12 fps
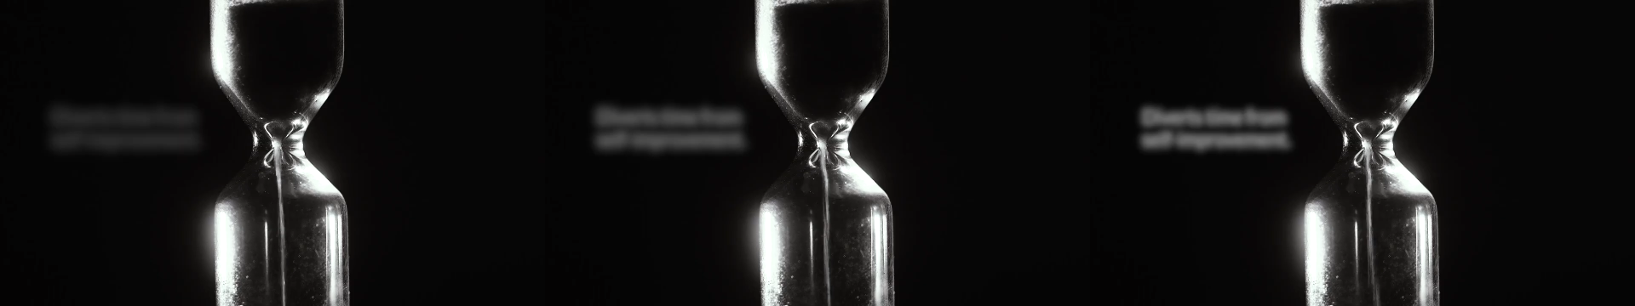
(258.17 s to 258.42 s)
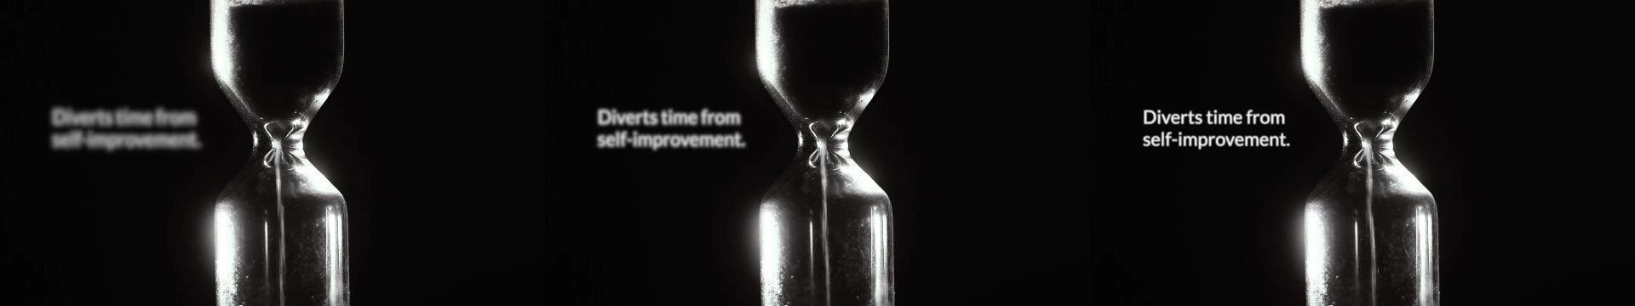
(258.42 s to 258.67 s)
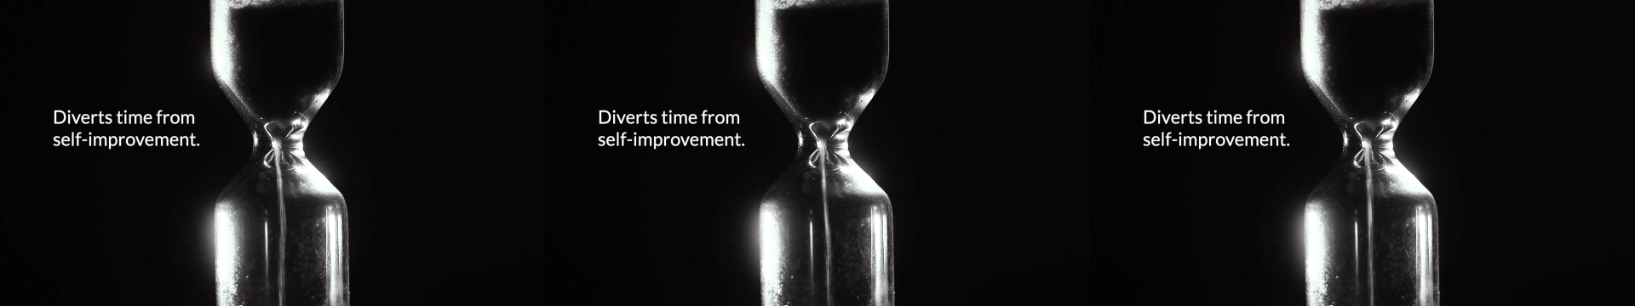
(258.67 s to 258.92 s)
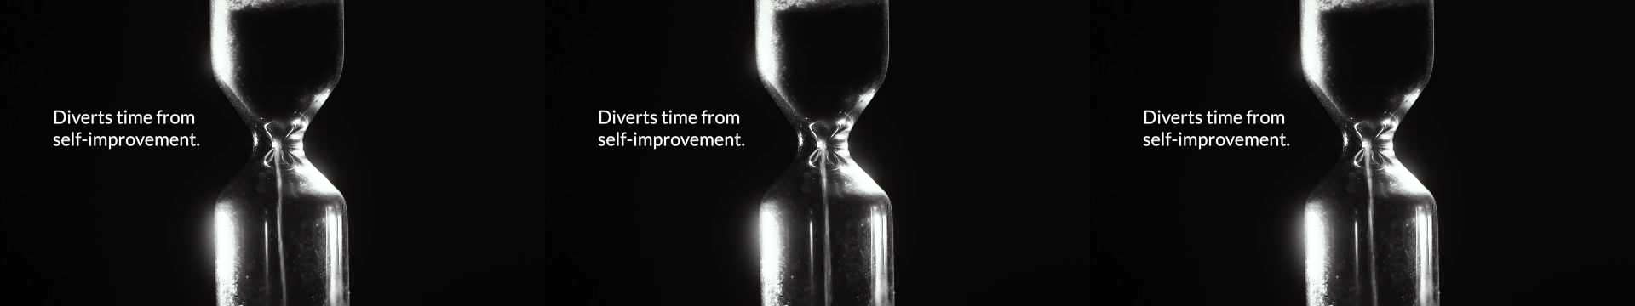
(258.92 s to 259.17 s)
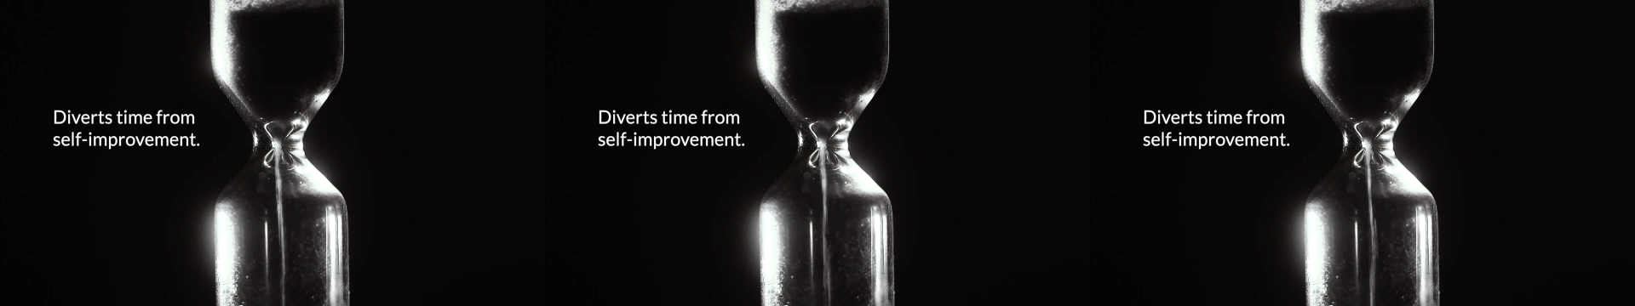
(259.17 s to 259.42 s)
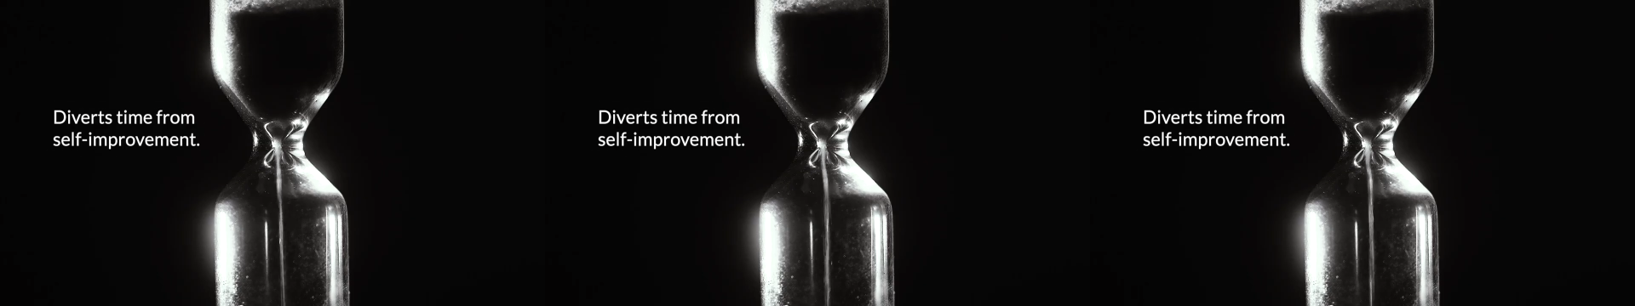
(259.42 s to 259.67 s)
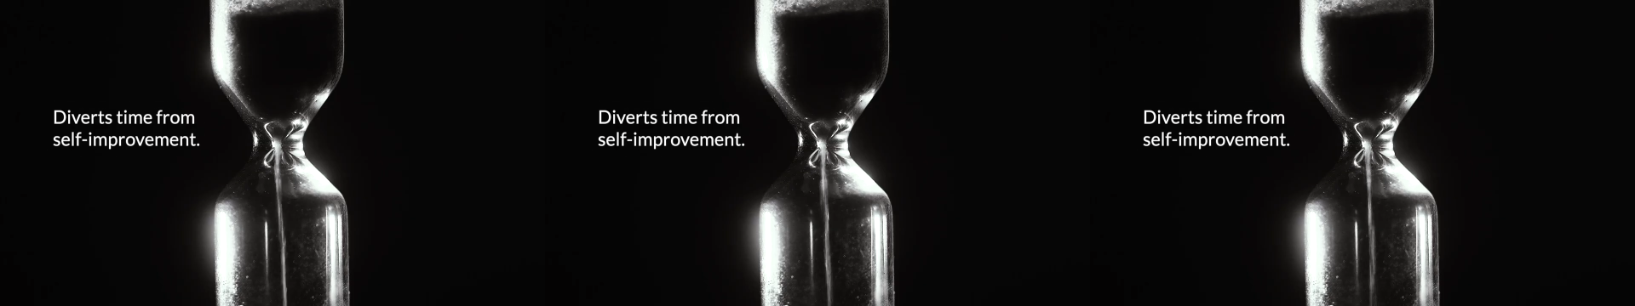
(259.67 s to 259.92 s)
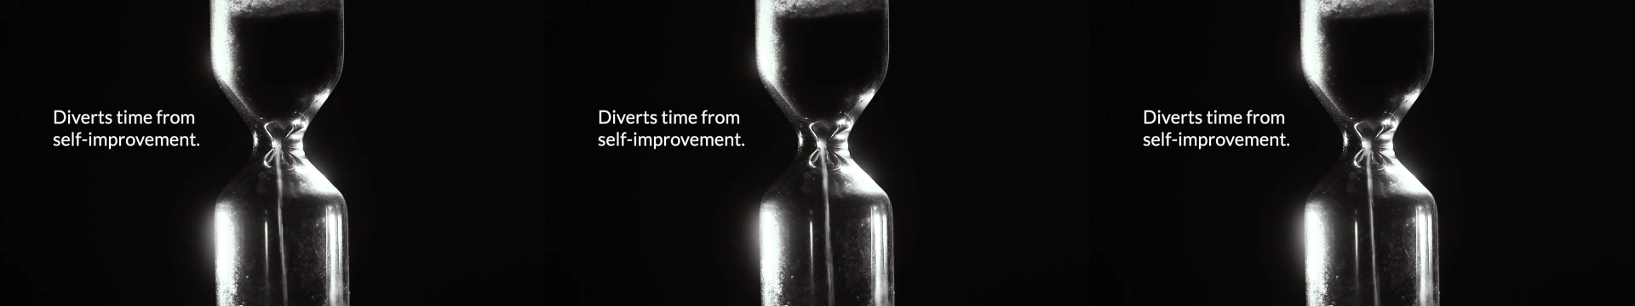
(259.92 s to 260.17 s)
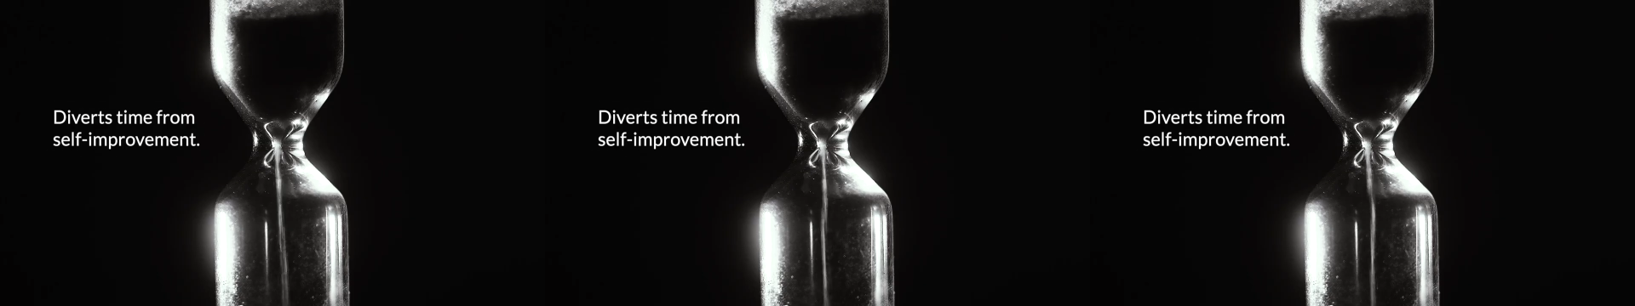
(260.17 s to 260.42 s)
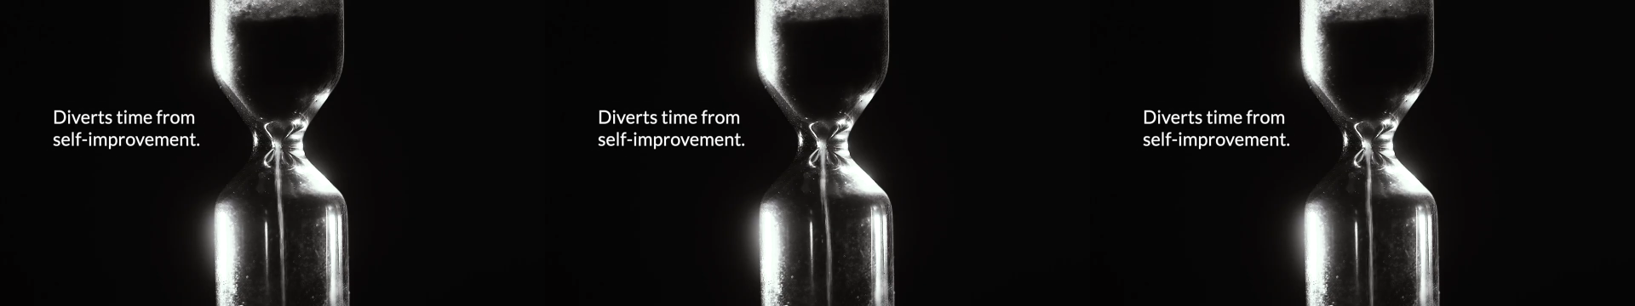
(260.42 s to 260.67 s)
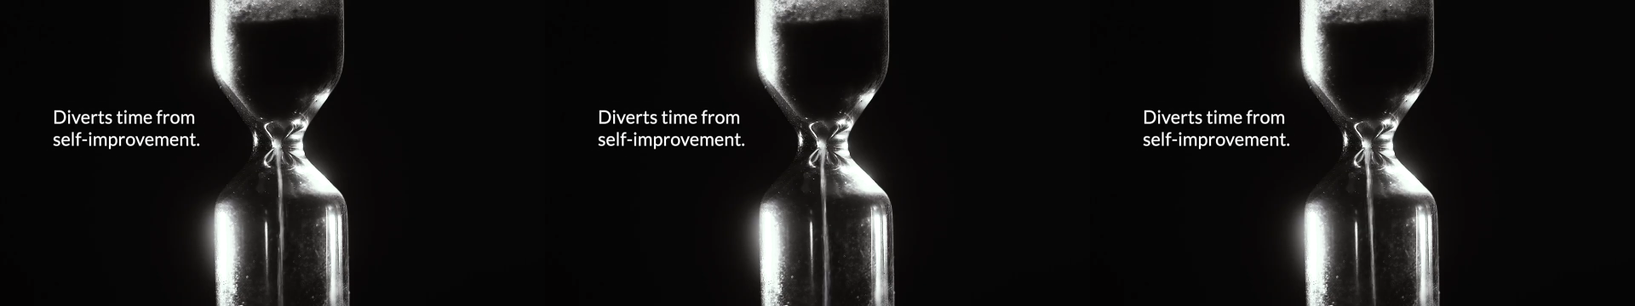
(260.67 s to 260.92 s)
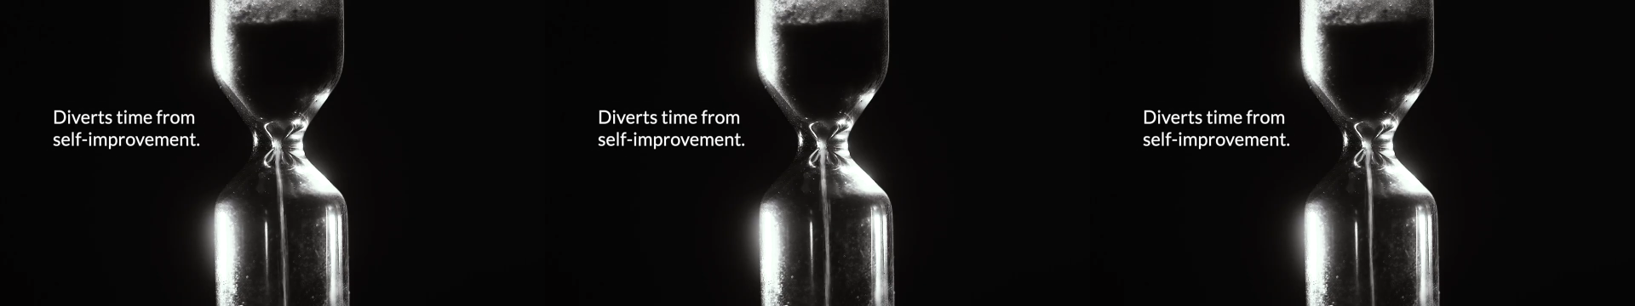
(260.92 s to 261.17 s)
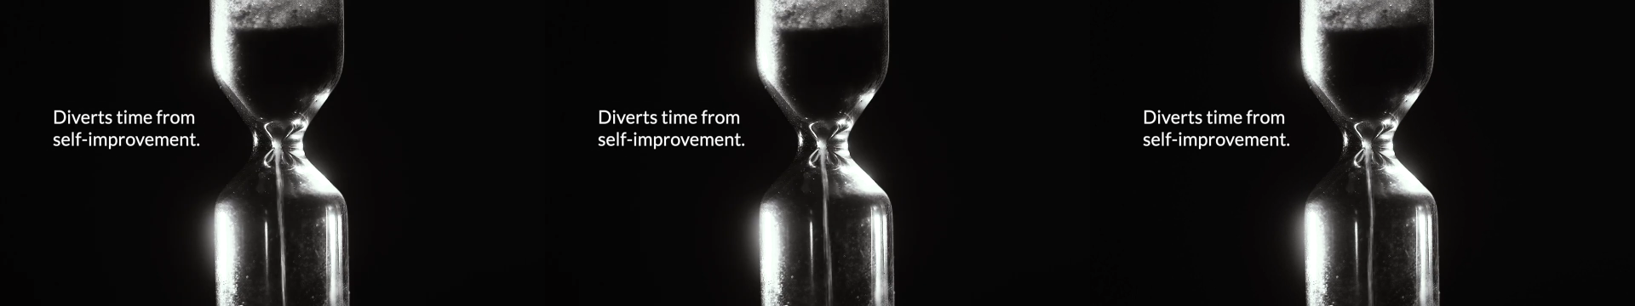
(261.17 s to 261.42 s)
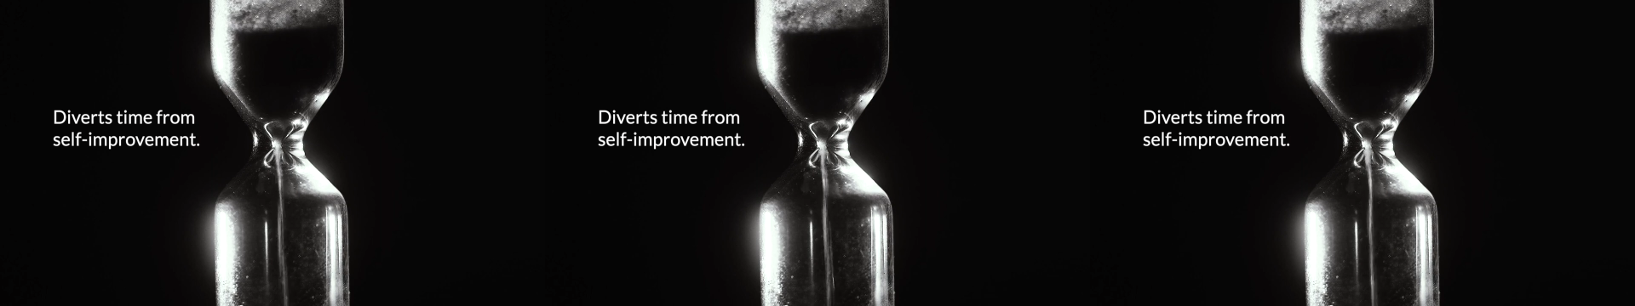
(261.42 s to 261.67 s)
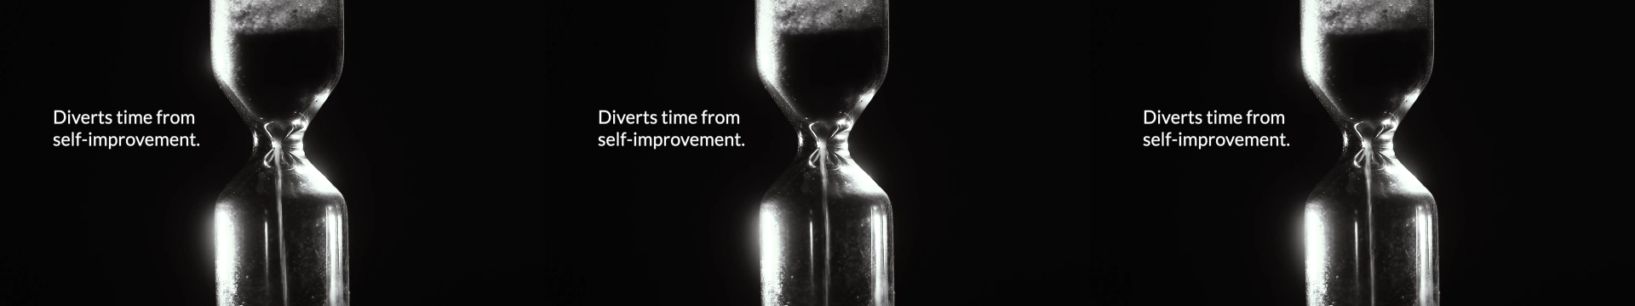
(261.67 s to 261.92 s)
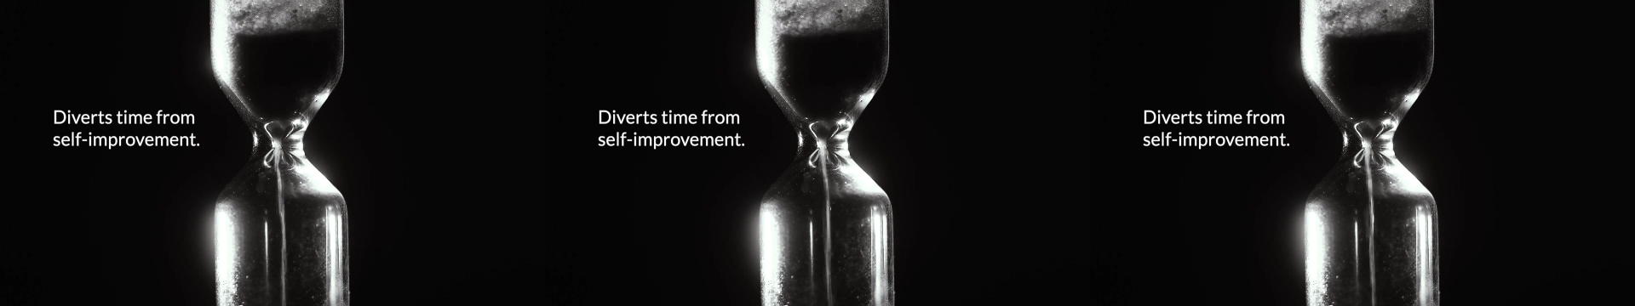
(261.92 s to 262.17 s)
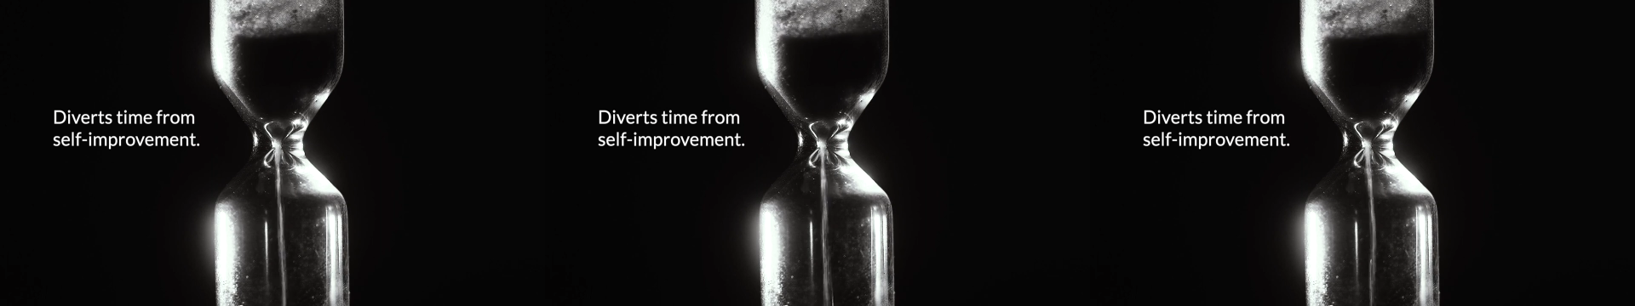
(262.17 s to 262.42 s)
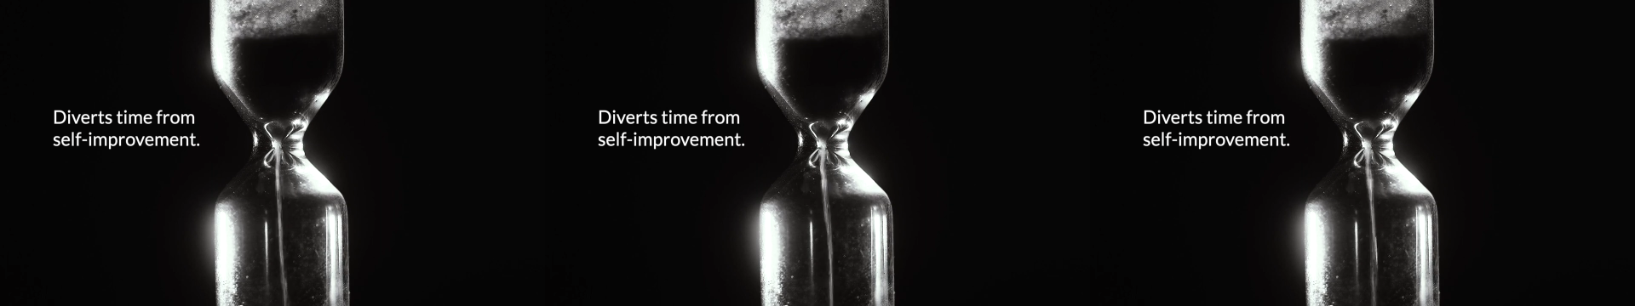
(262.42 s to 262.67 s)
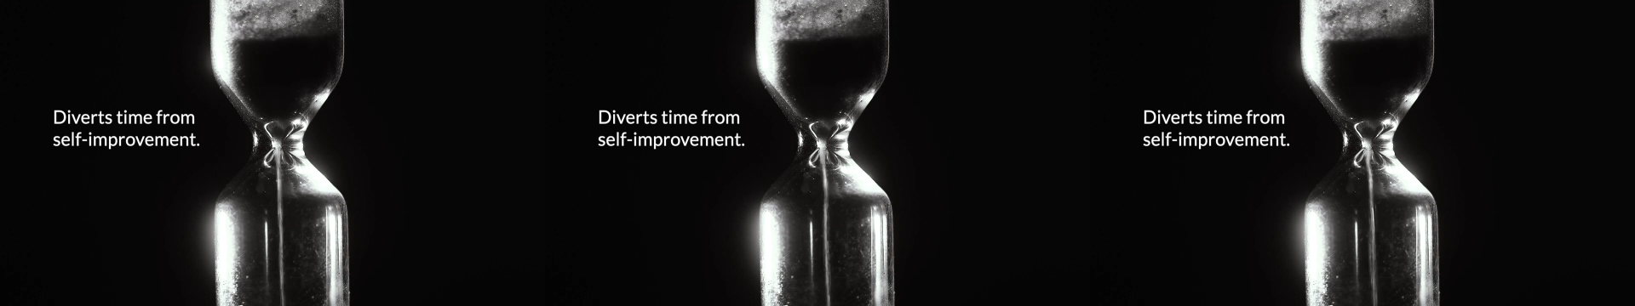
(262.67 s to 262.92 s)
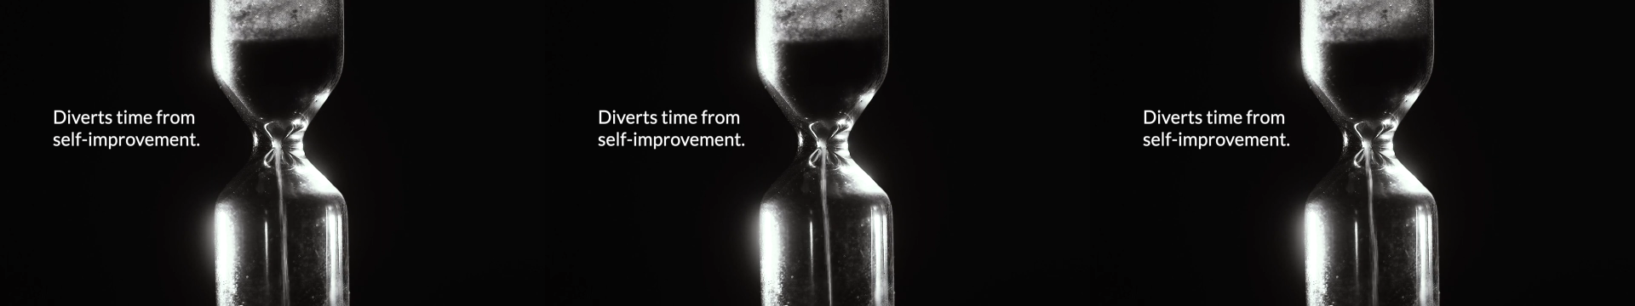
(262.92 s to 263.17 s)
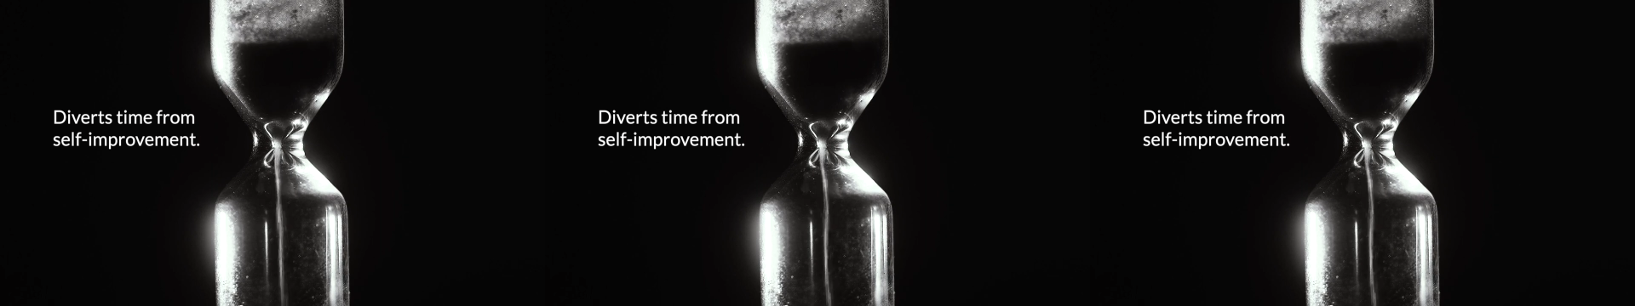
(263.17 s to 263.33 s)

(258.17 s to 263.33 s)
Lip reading: [unreadable: no face in view]